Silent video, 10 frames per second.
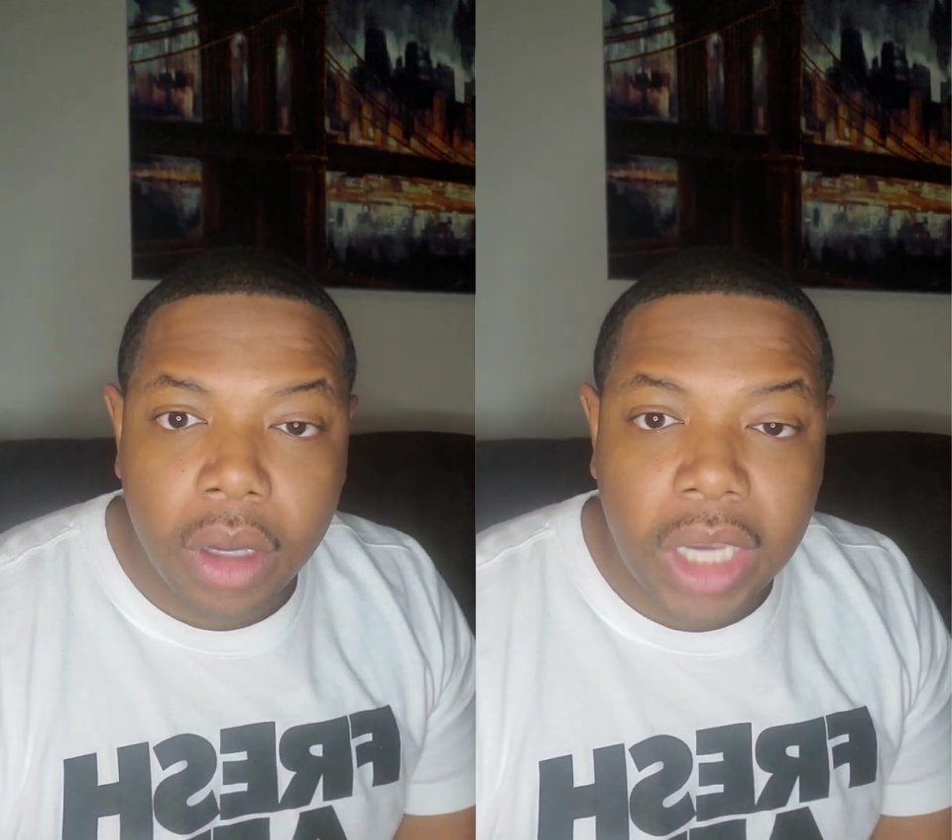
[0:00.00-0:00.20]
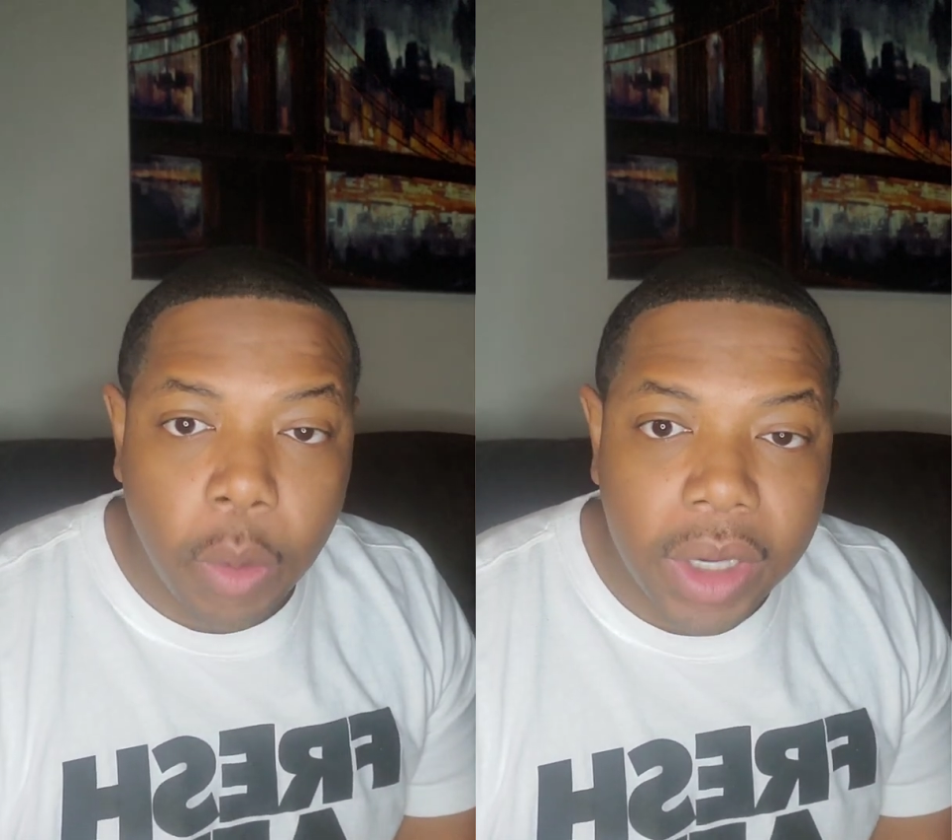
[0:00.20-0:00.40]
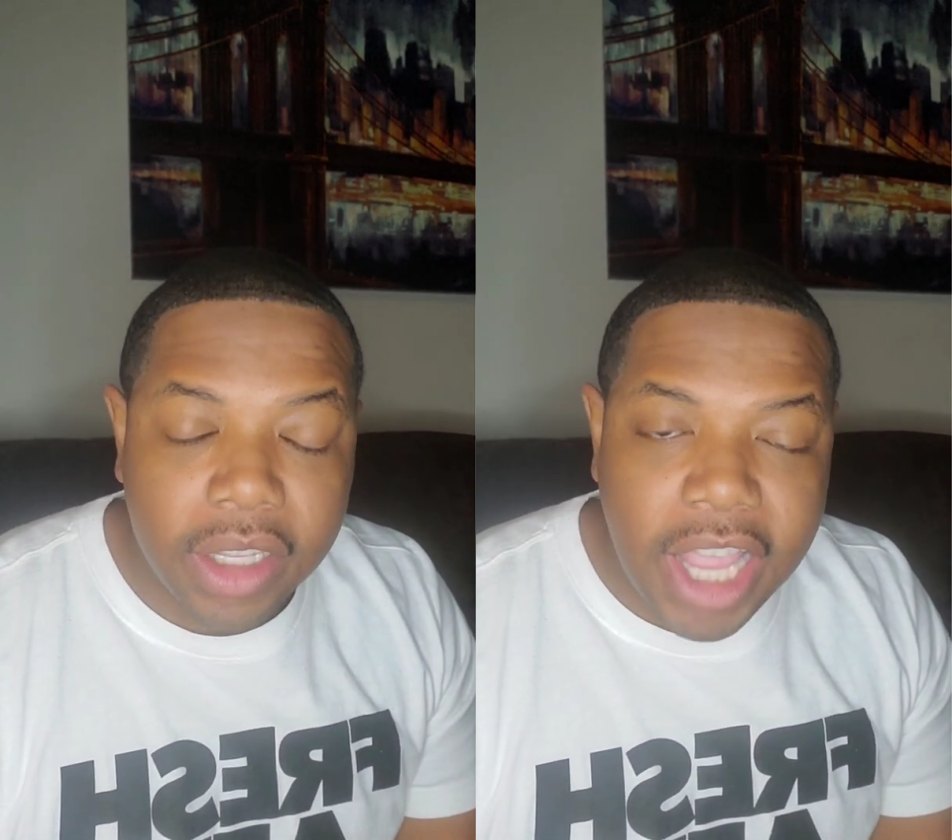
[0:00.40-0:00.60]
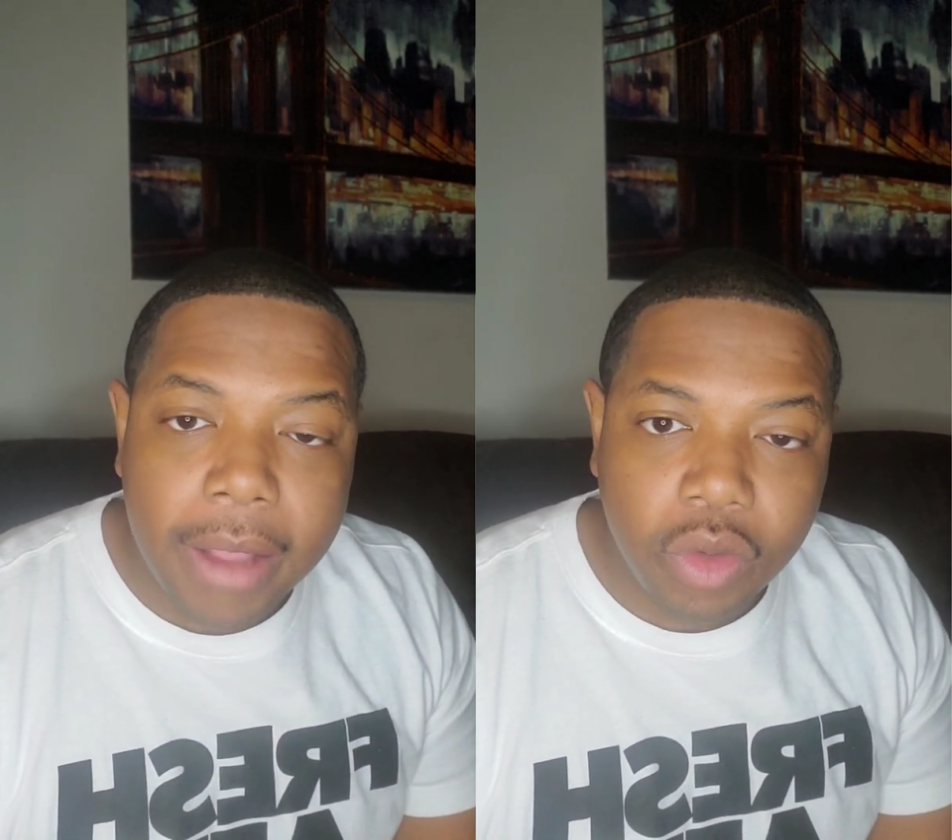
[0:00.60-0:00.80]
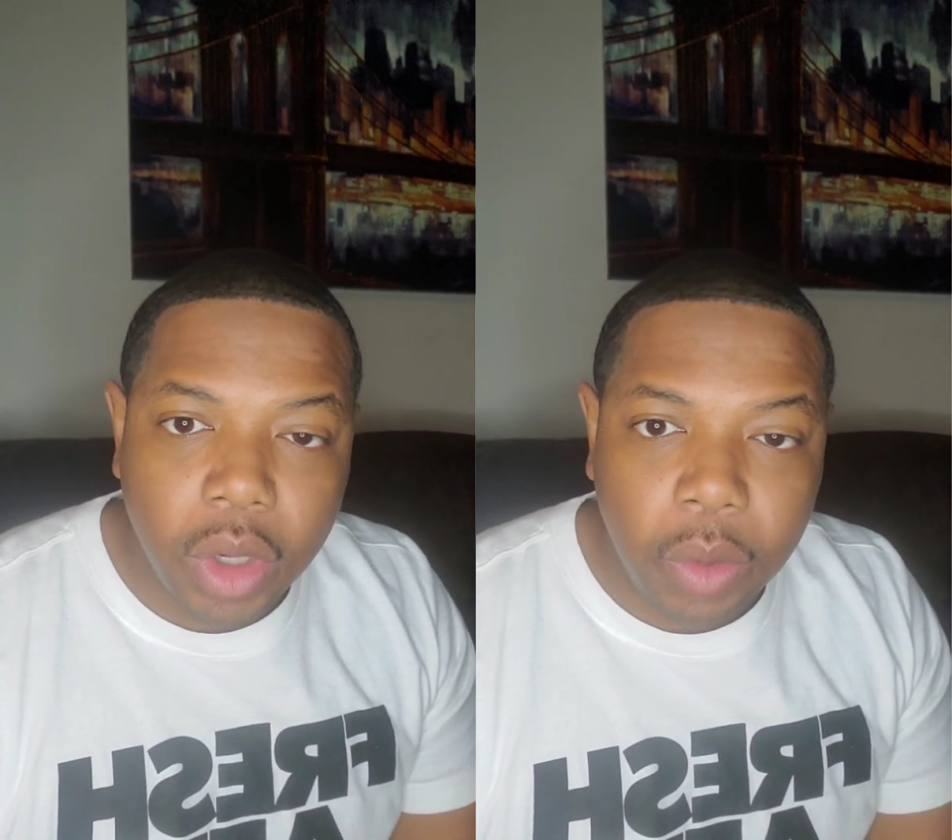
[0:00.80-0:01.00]
They were in the
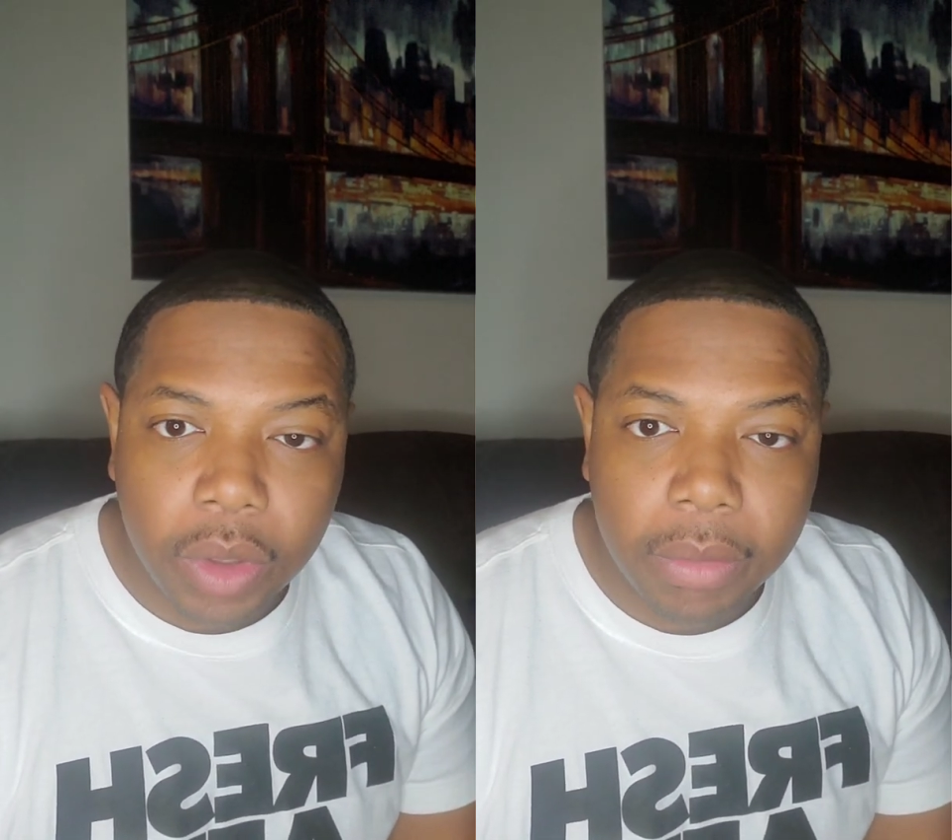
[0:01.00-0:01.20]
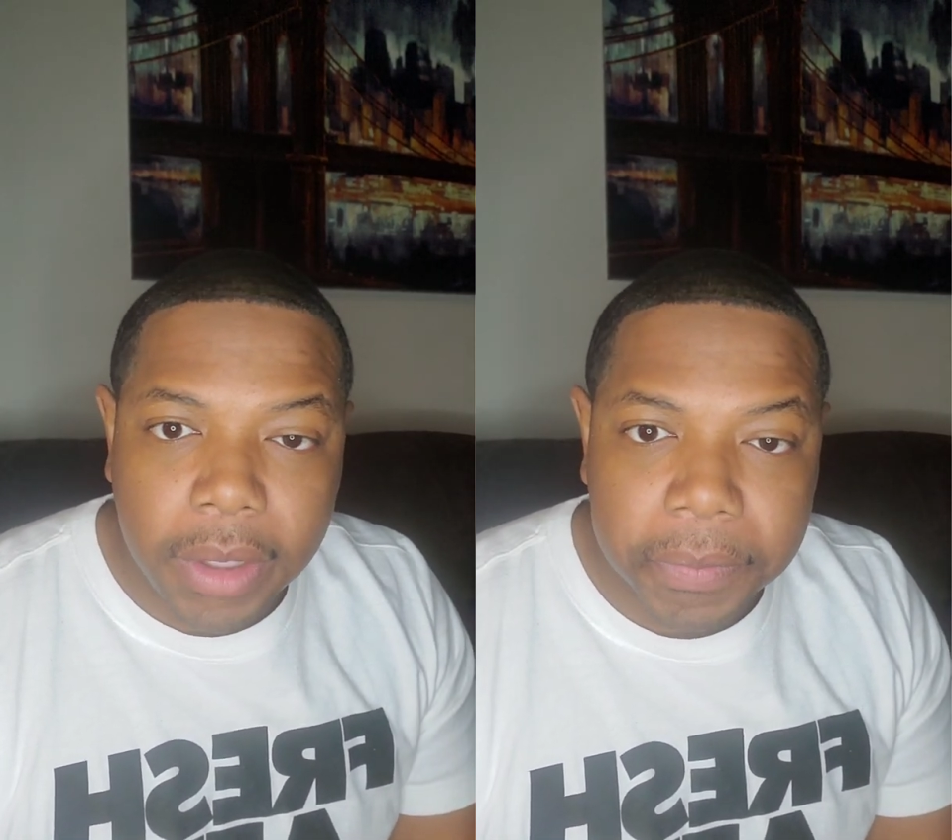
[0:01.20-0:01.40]
top 20 with me.